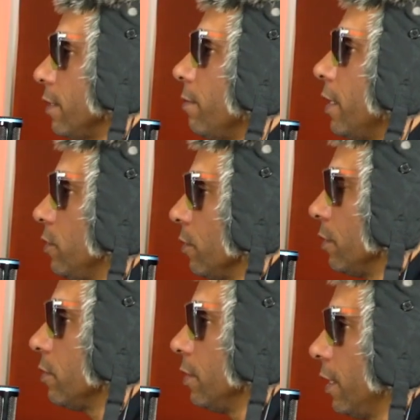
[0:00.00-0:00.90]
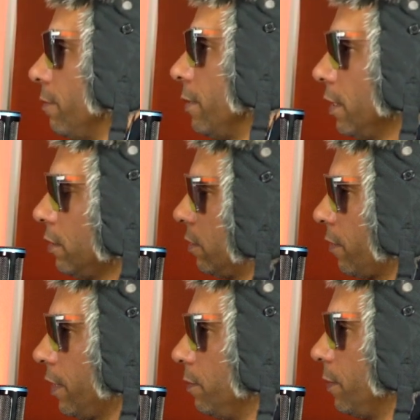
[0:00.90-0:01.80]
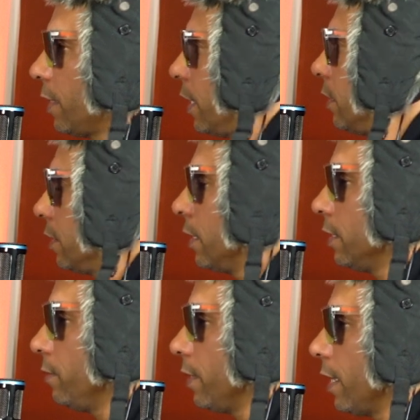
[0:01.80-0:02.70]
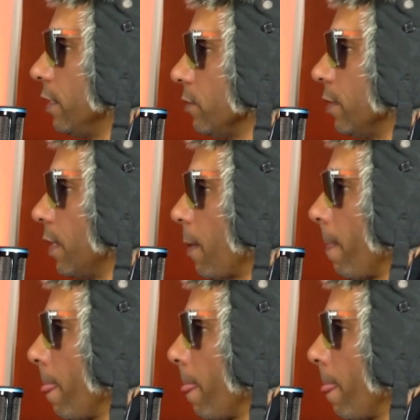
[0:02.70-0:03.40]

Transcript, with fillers: the Weeknd, too. Yeah, man, he's crazy. He's bananas. genius. Yeah, he's bananas he's with it.